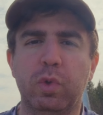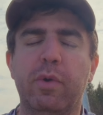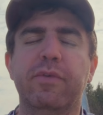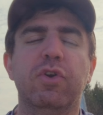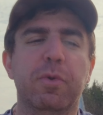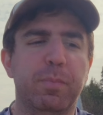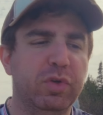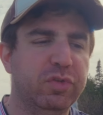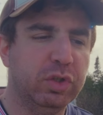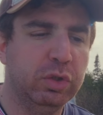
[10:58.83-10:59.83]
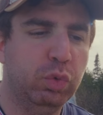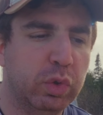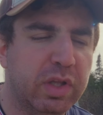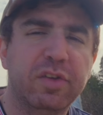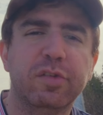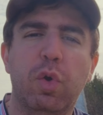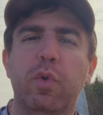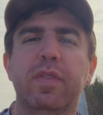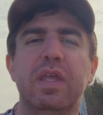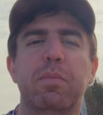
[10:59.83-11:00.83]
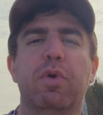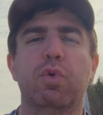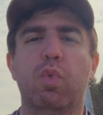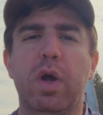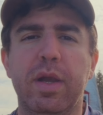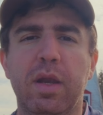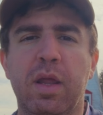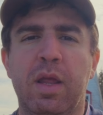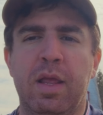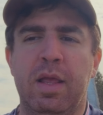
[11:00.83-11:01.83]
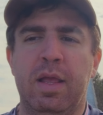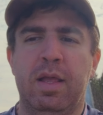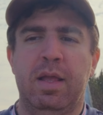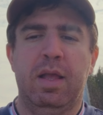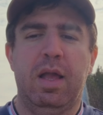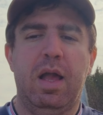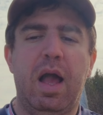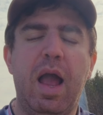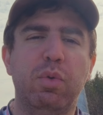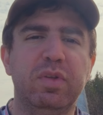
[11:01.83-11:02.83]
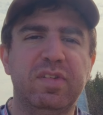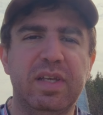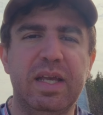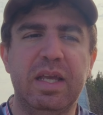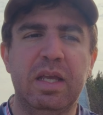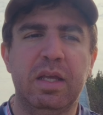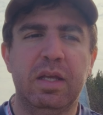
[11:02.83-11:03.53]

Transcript: Now, if you're a person who does own the Mark I, I would say